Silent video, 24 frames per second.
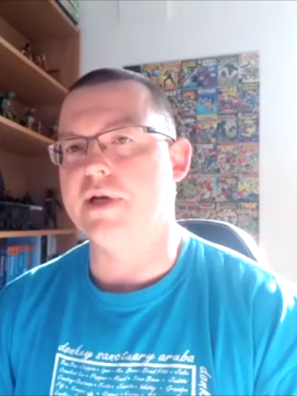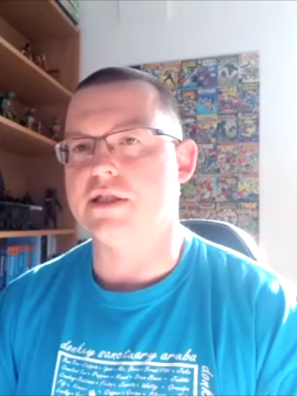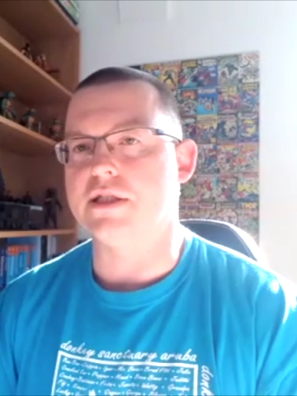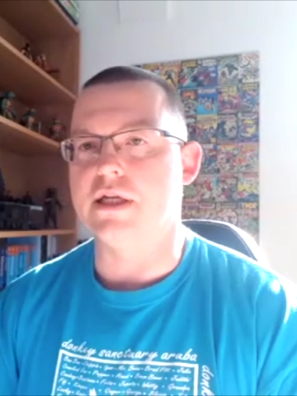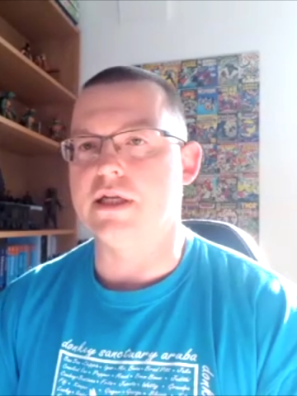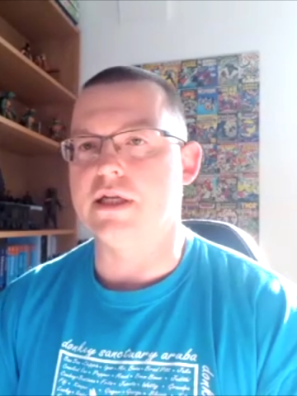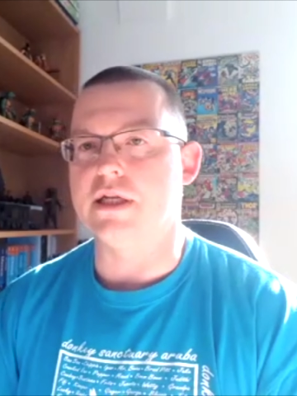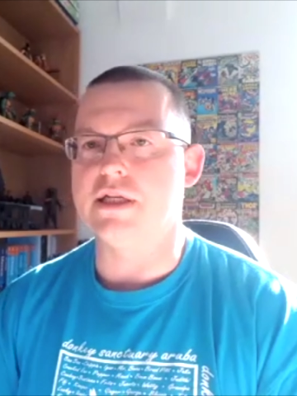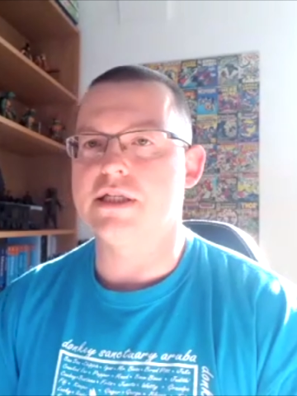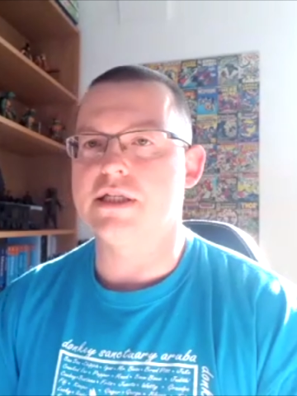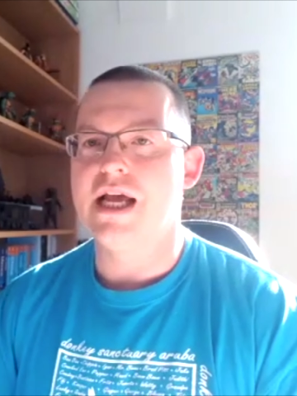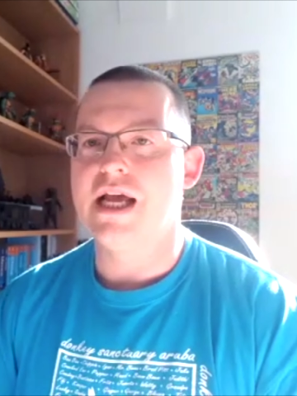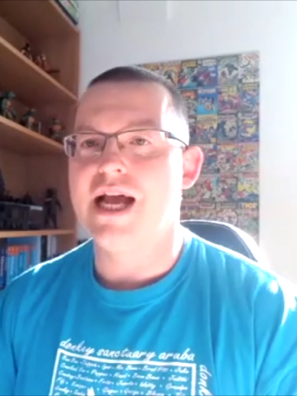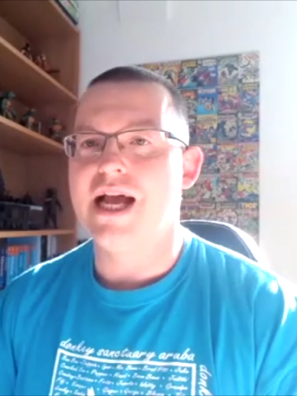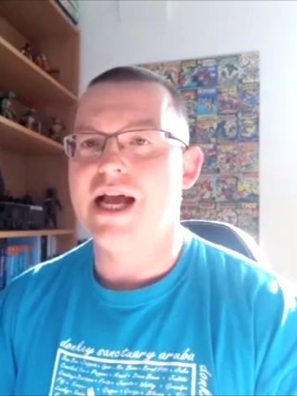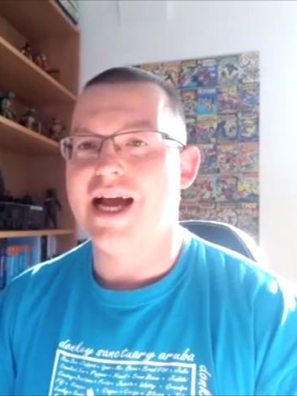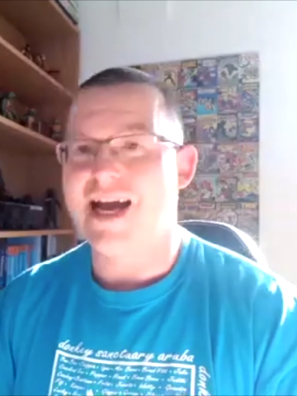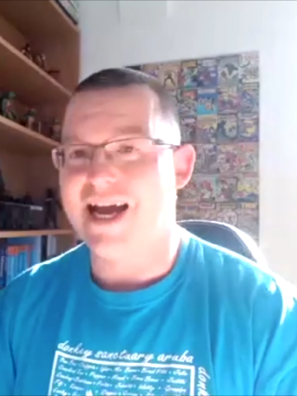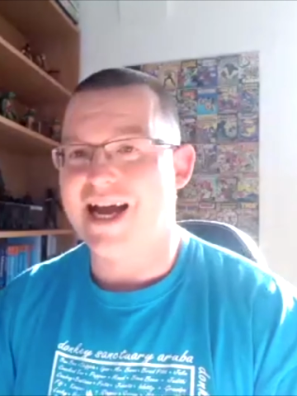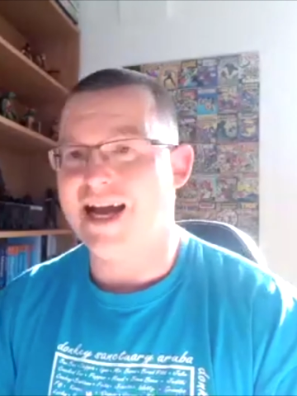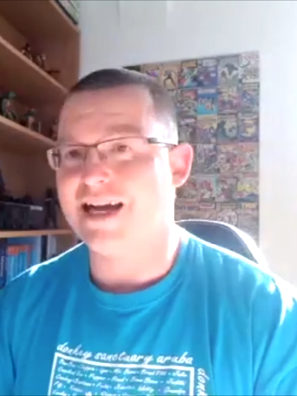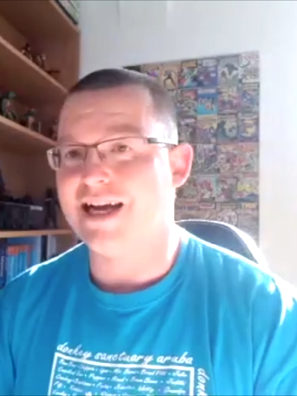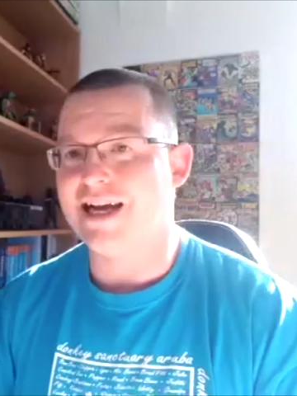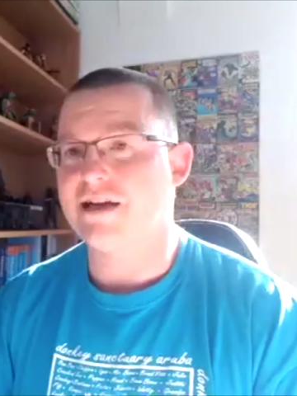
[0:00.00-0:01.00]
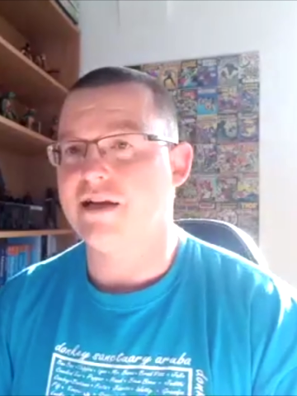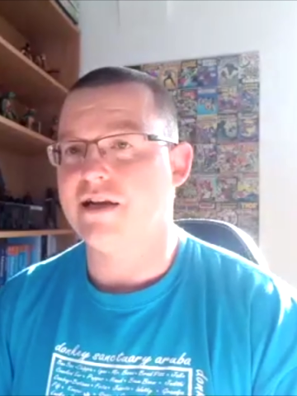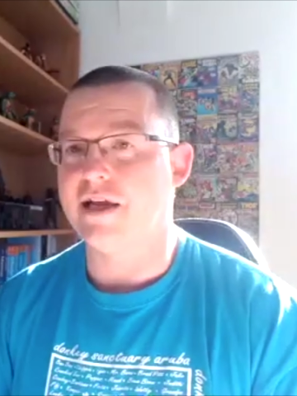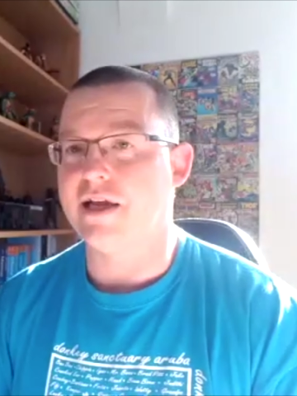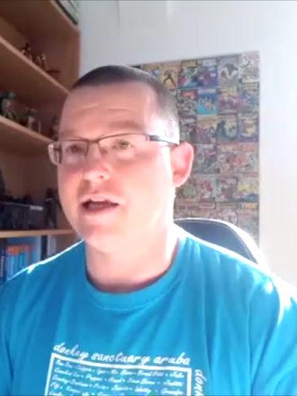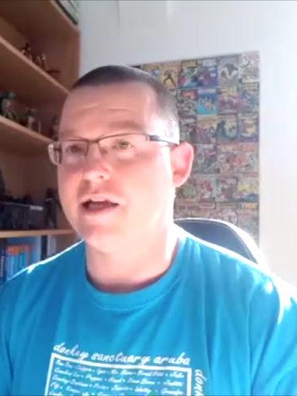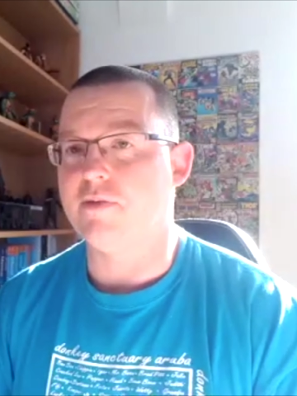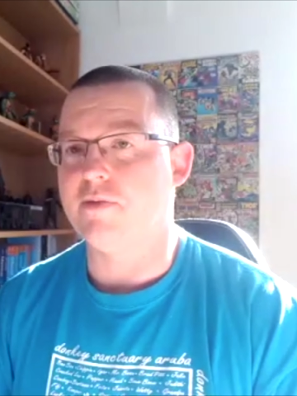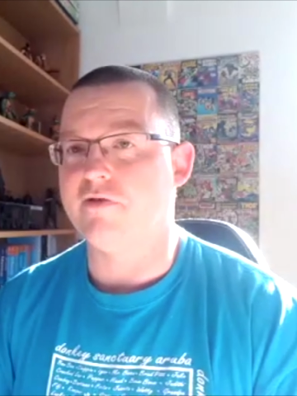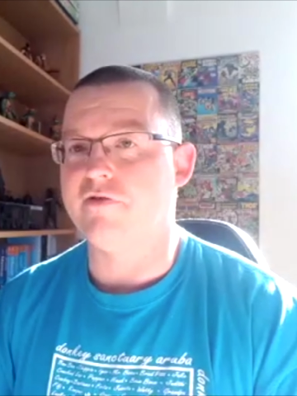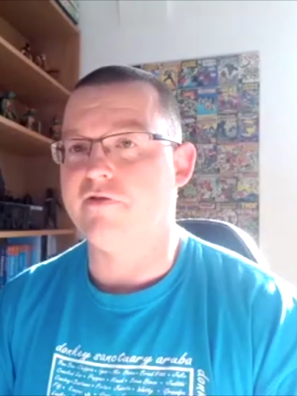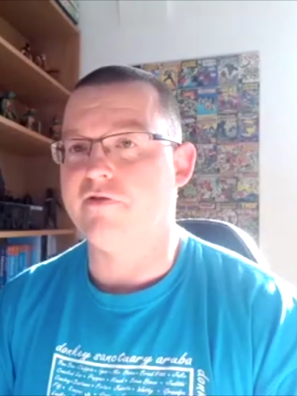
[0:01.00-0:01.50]
business, act
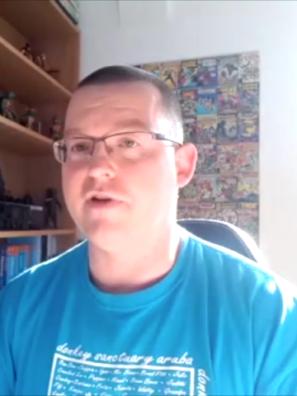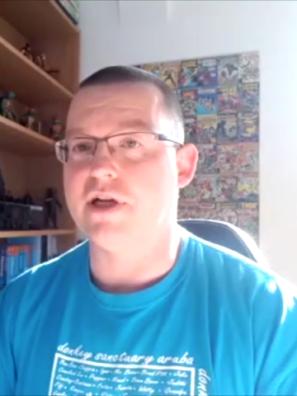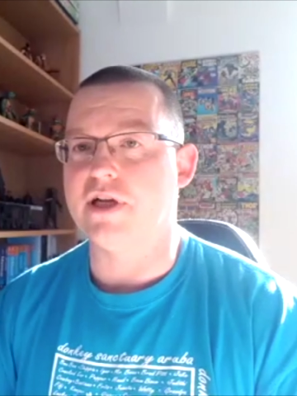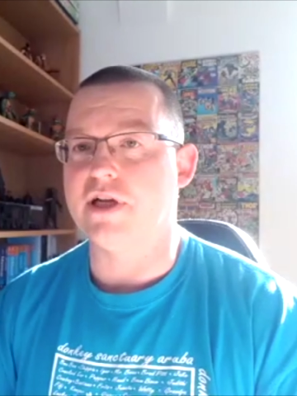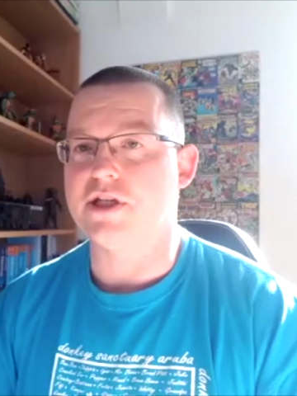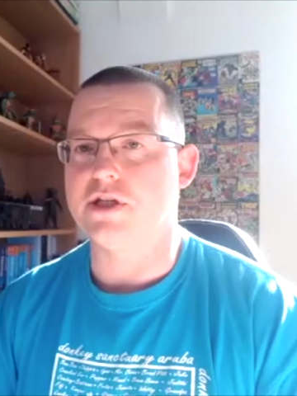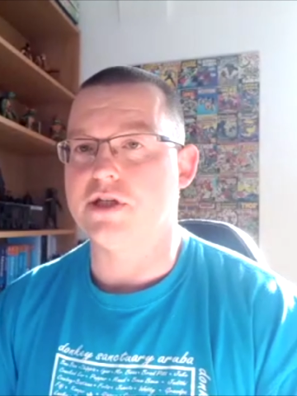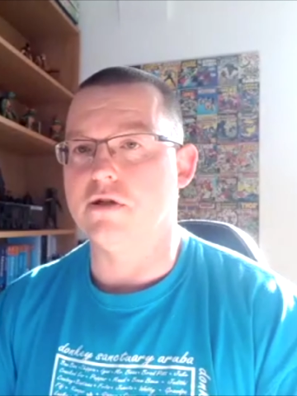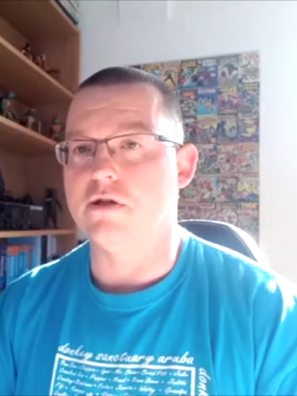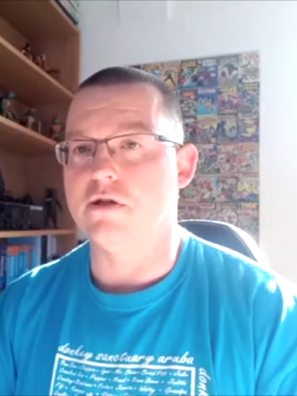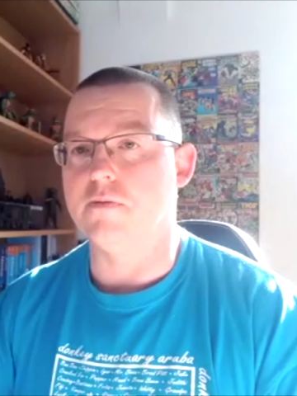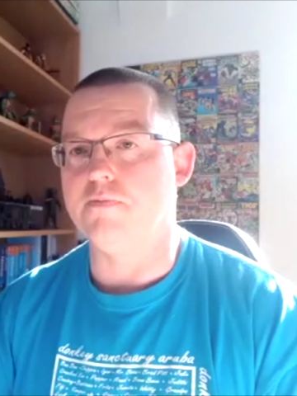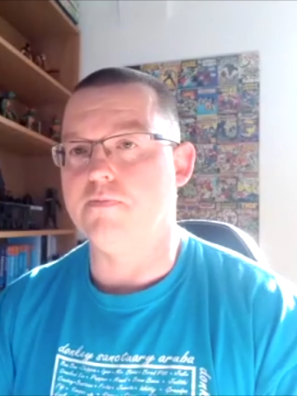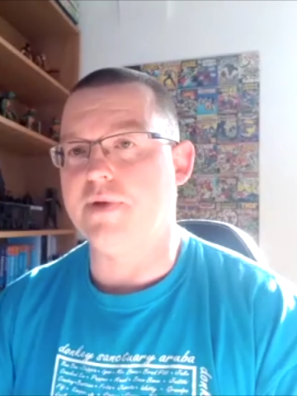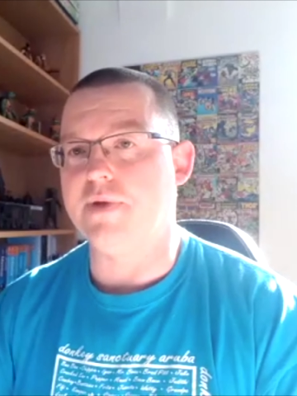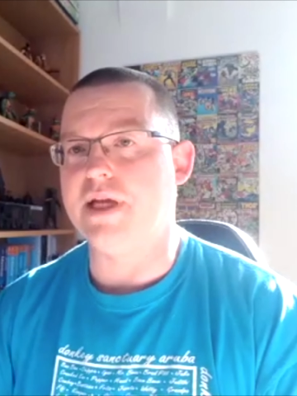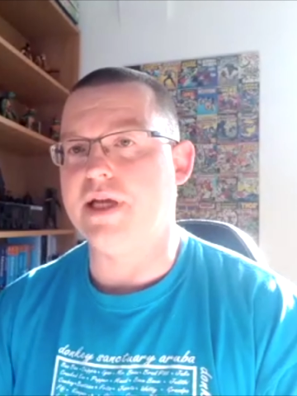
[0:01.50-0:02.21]
like a professional,